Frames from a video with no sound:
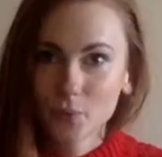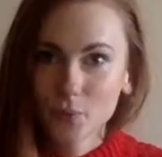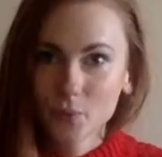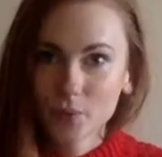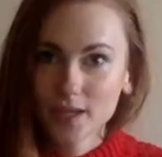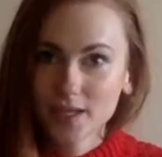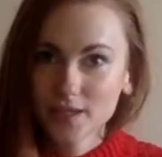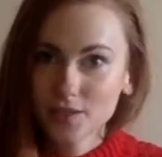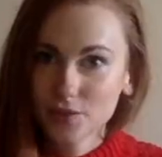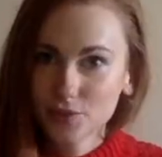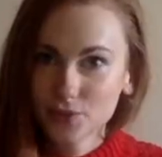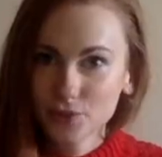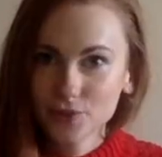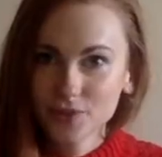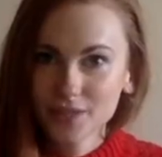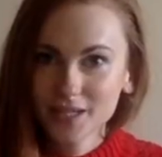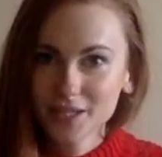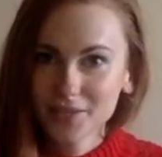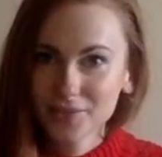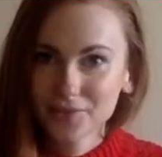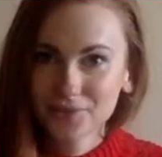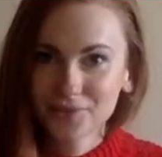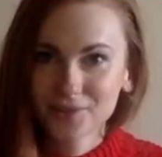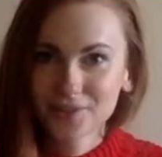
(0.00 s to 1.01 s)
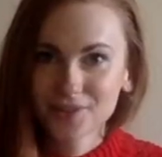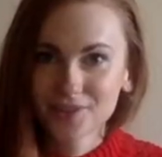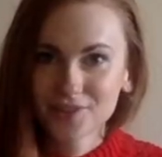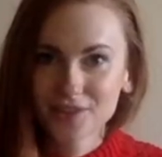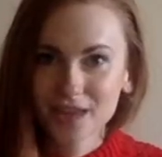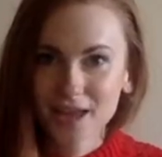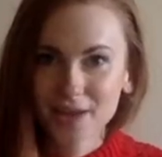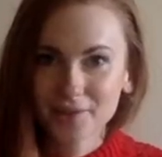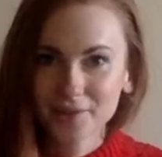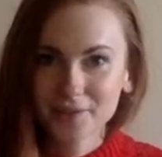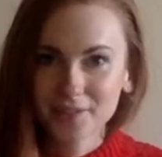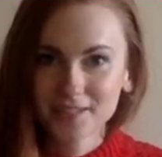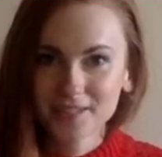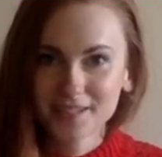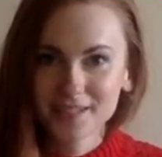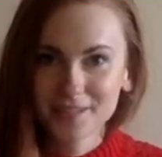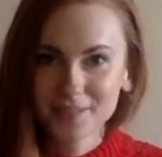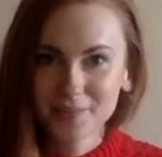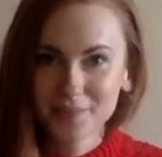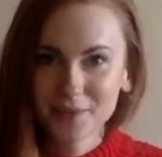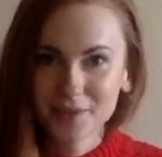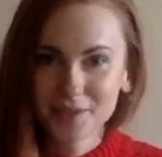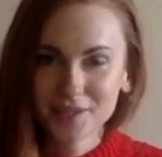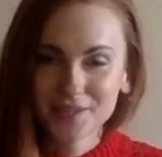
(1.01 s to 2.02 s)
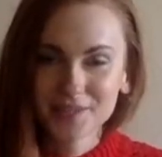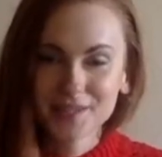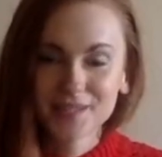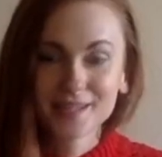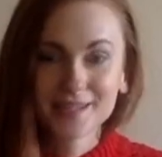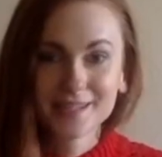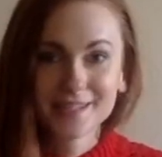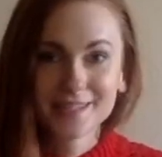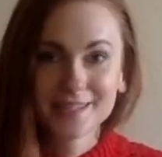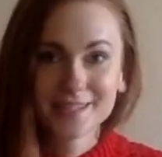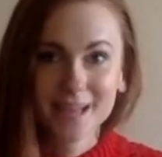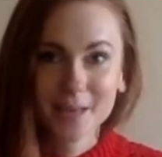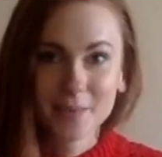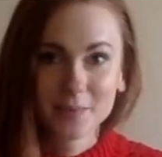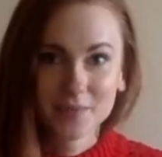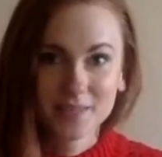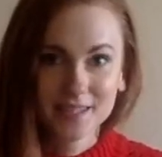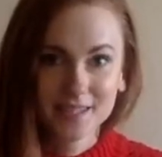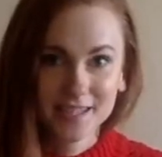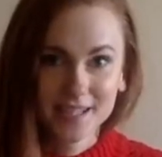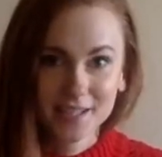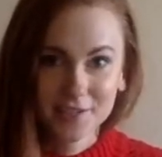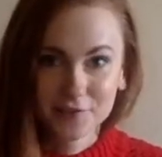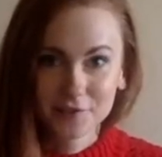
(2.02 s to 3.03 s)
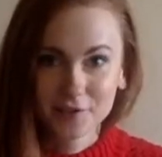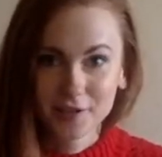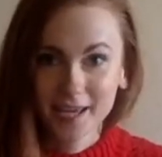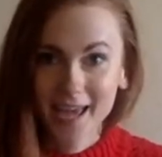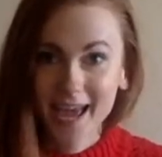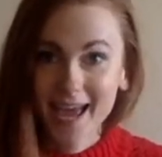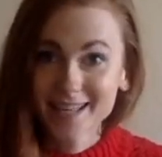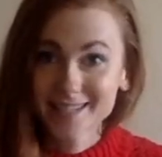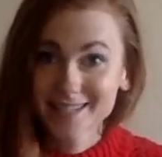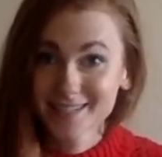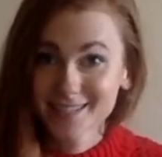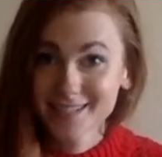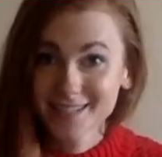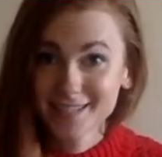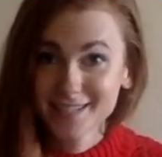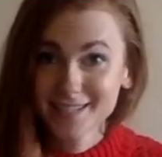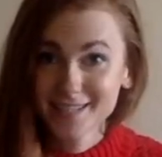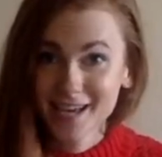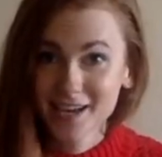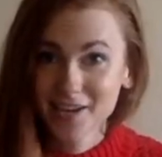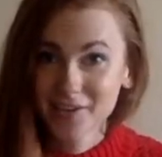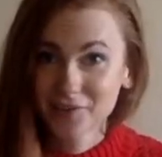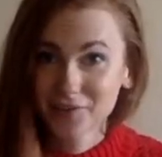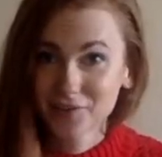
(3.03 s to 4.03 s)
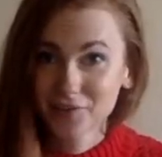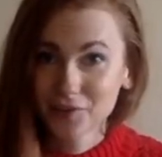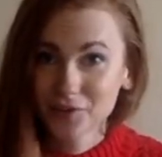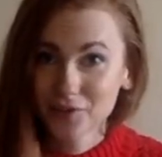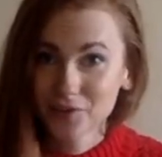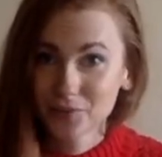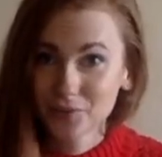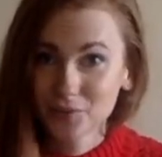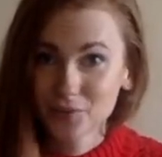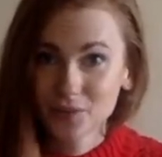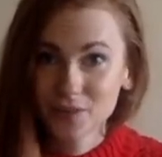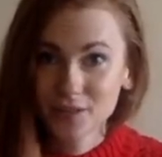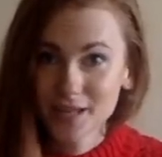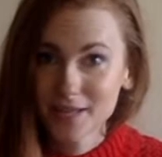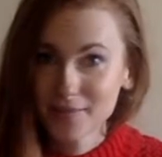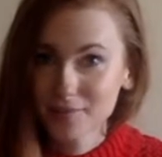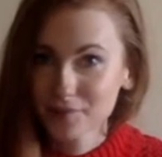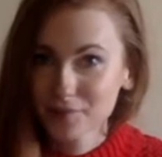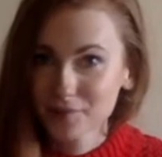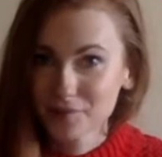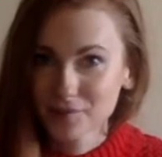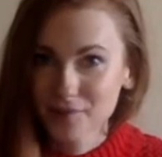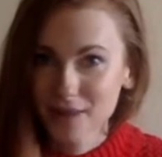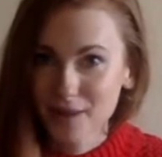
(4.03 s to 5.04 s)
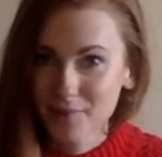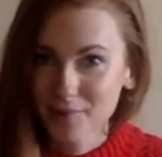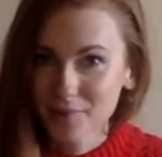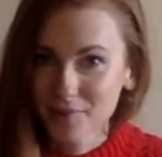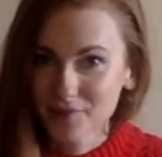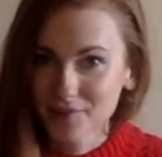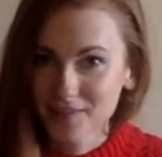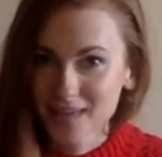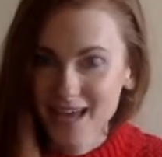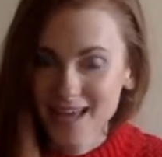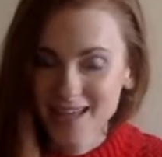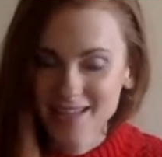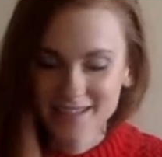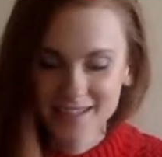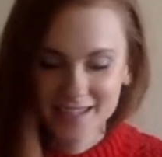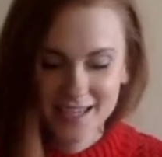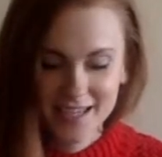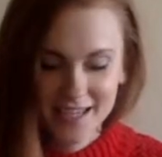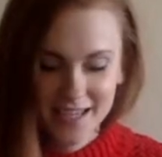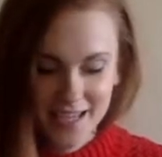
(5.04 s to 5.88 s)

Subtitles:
We do need for the shower steamers some citric acid. I've got 100 grams of that.